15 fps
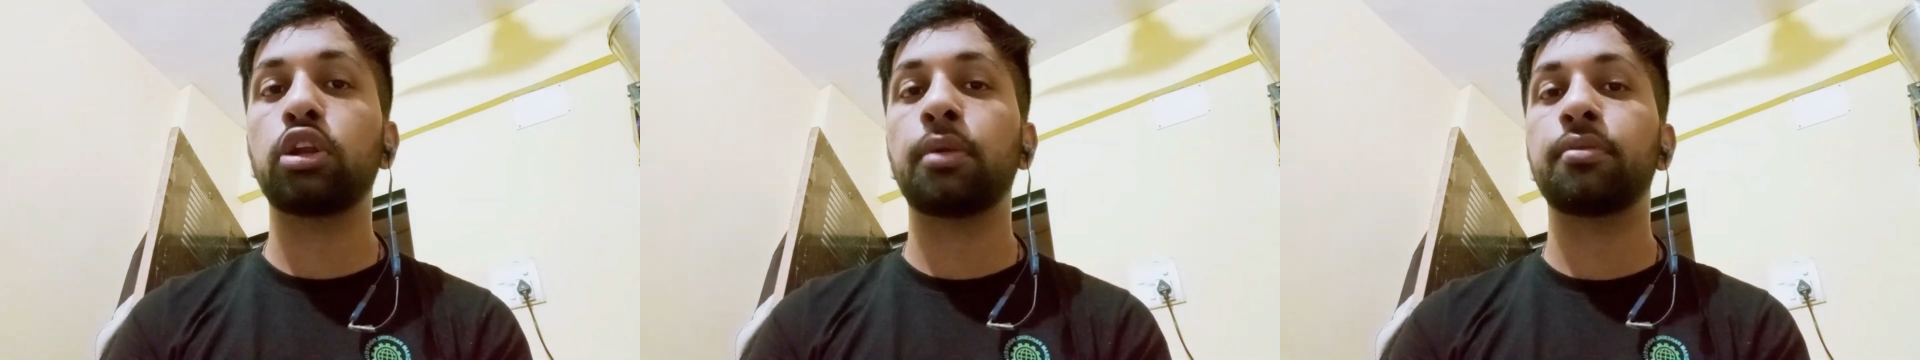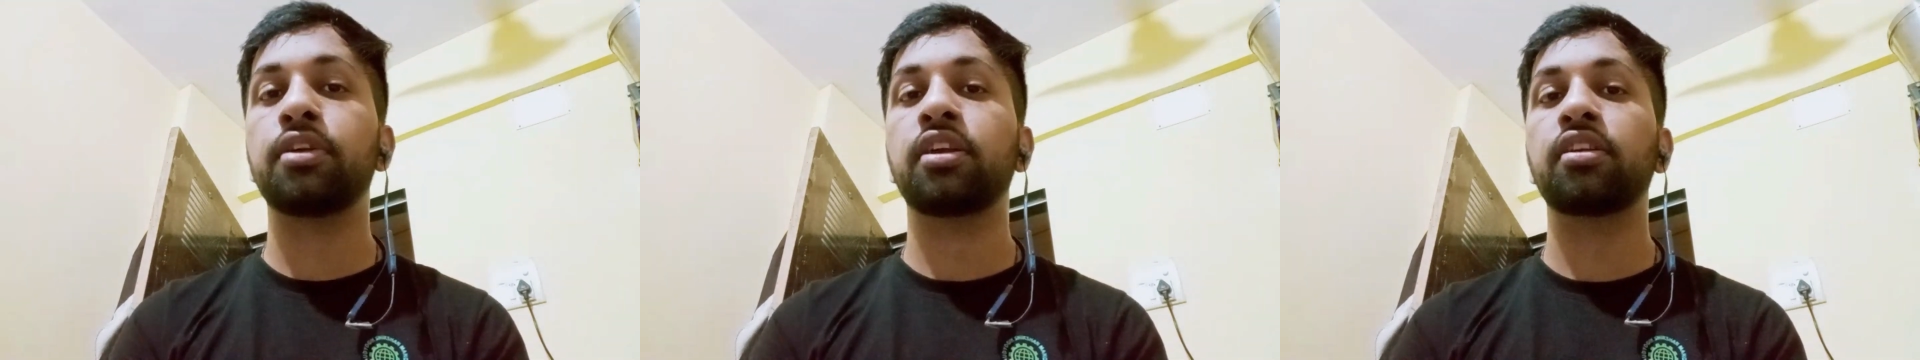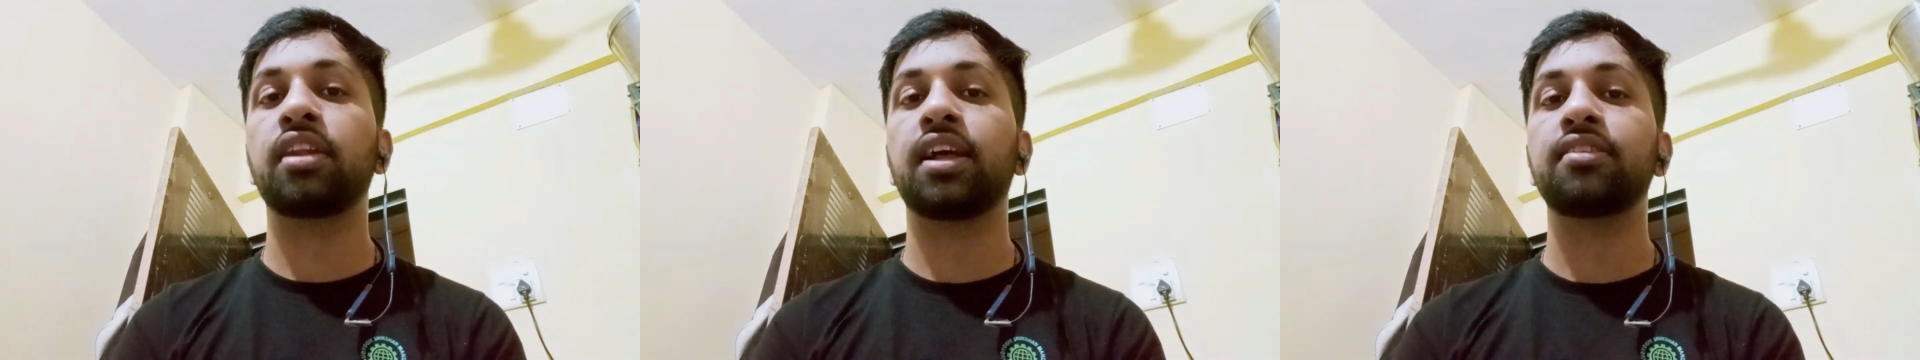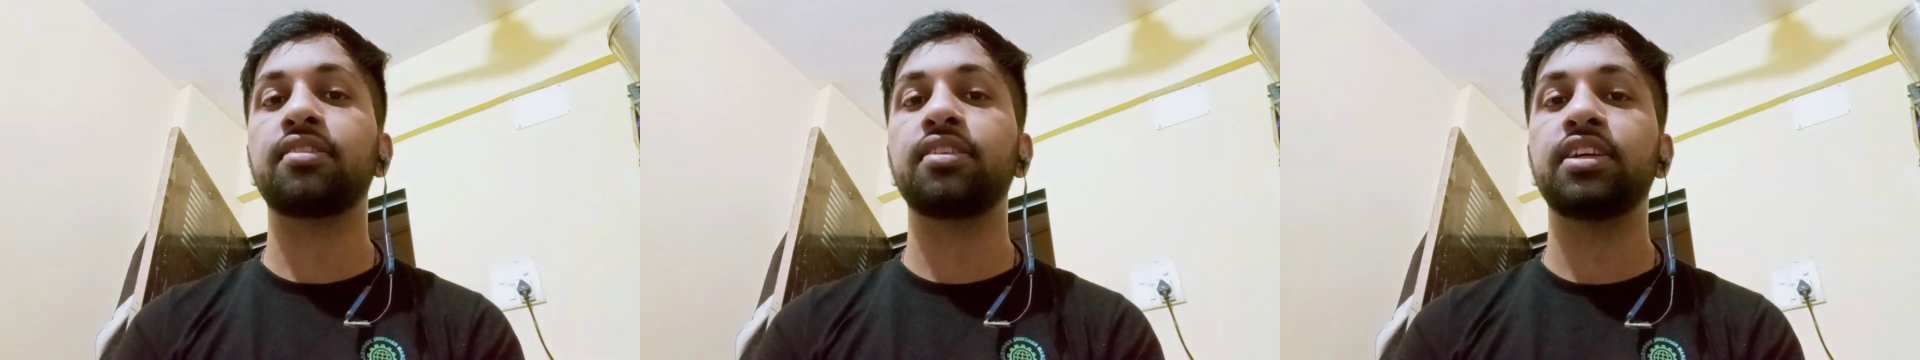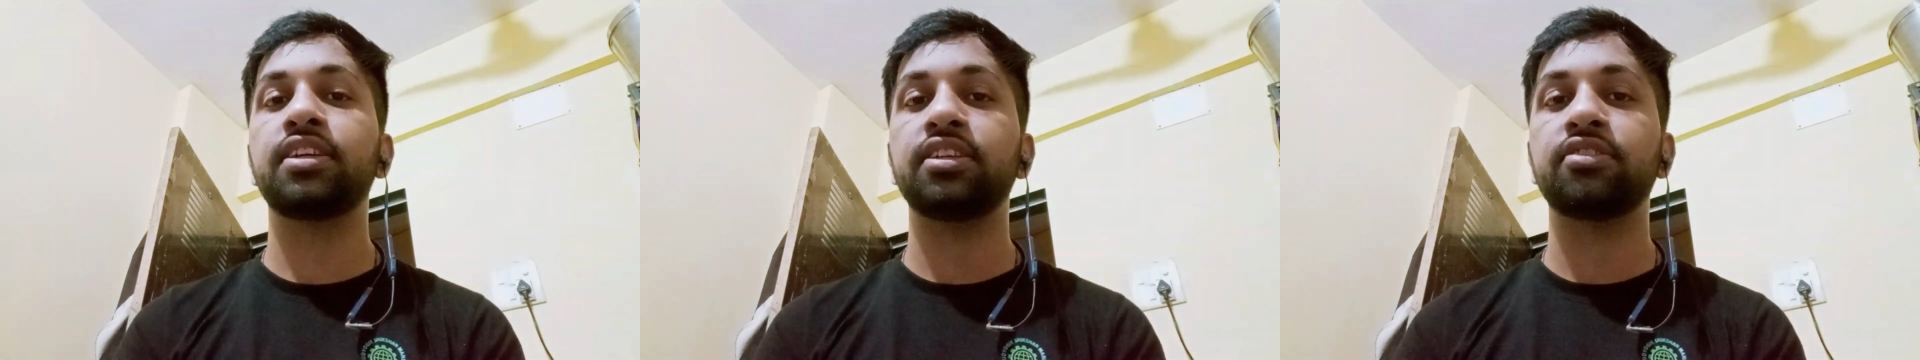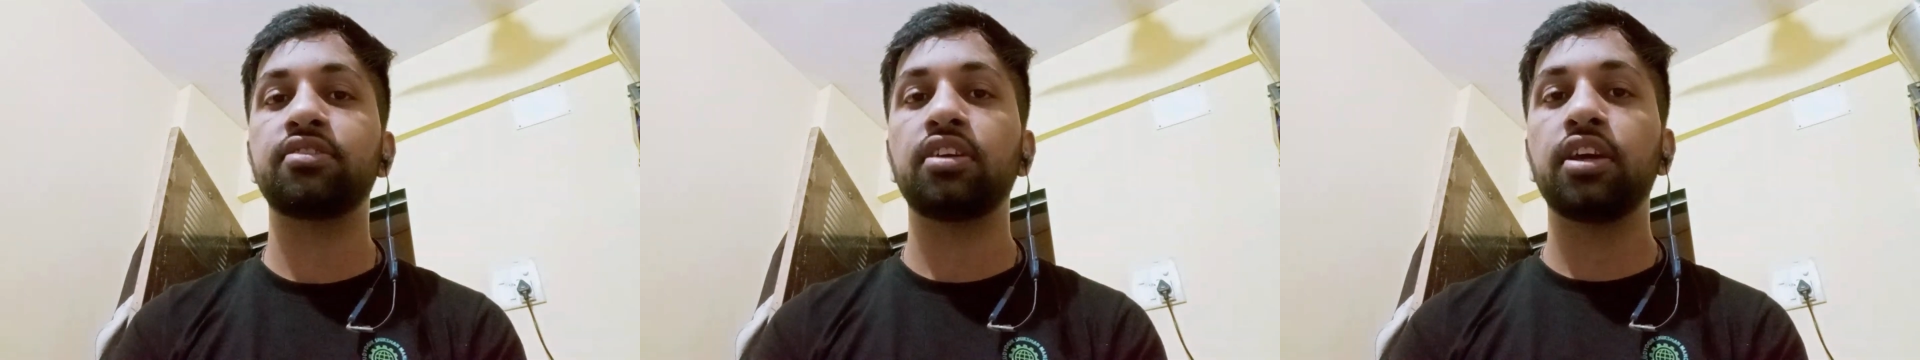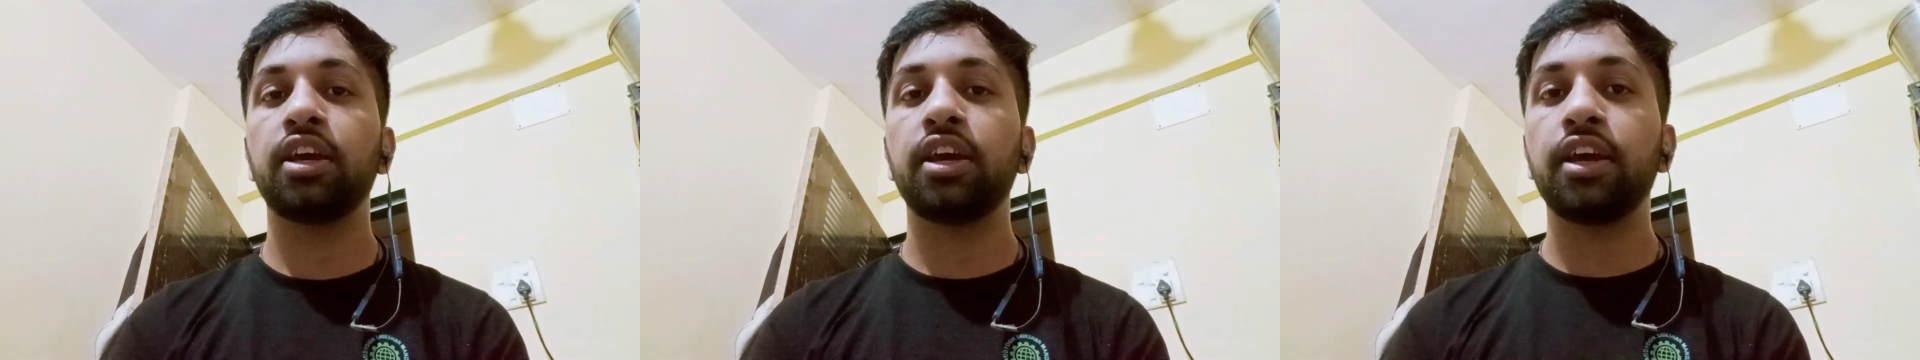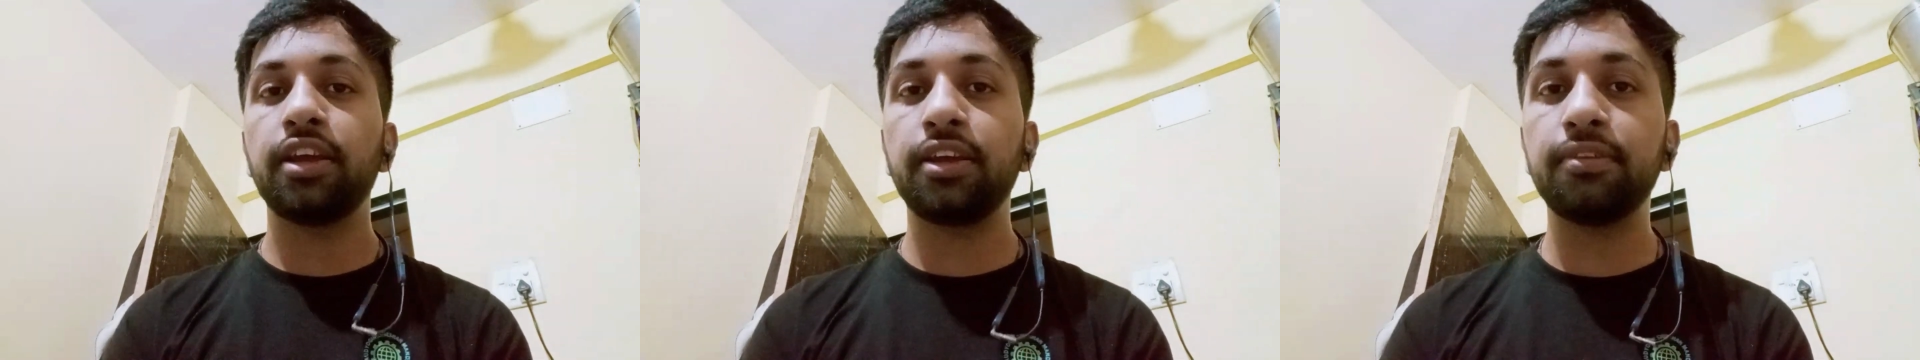abstract class here is
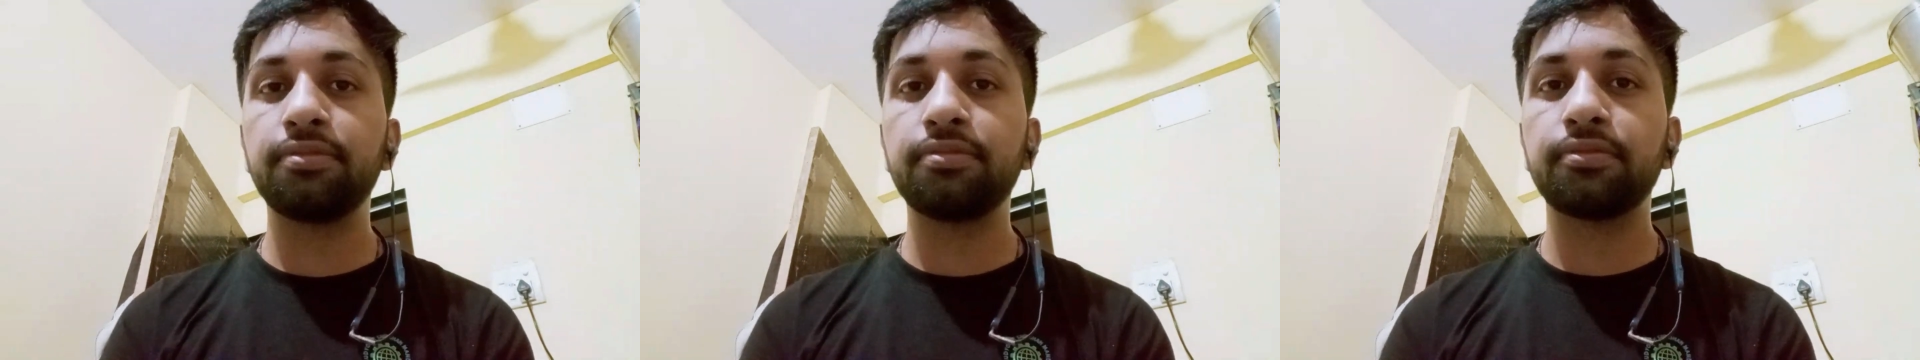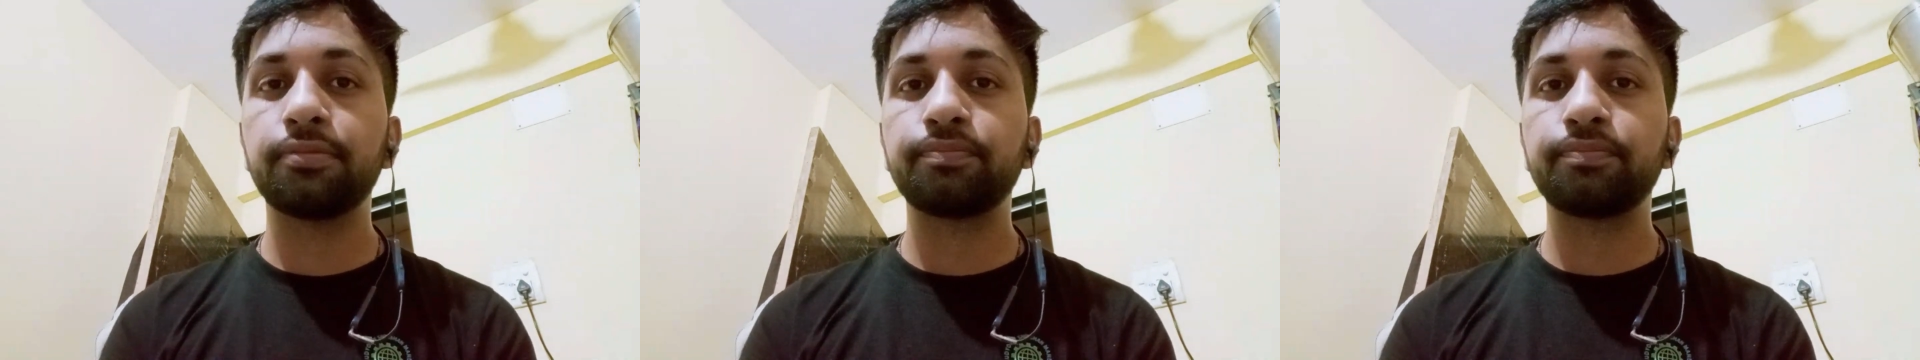if